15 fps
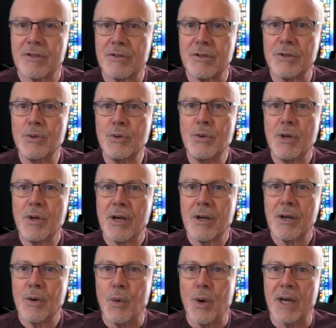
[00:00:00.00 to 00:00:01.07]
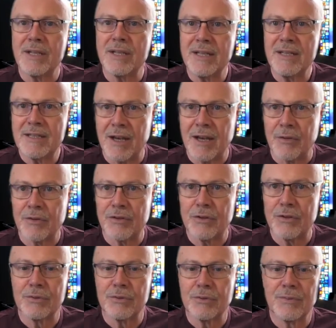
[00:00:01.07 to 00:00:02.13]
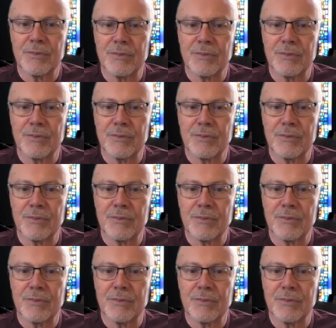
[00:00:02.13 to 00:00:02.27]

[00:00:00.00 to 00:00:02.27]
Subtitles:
"Do what he tells you."